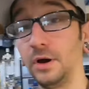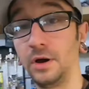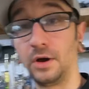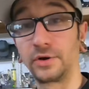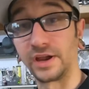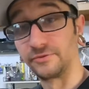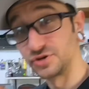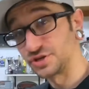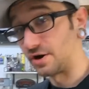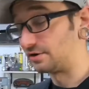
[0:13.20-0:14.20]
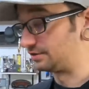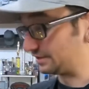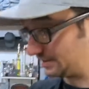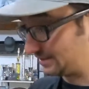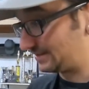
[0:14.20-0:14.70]
Okay, for starters,
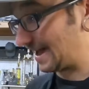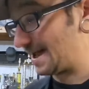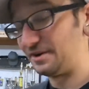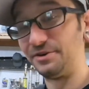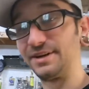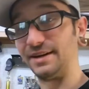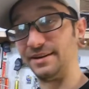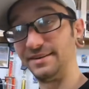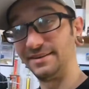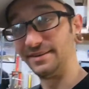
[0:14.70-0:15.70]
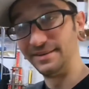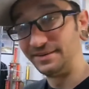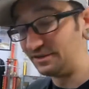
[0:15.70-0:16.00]
the angle kit. You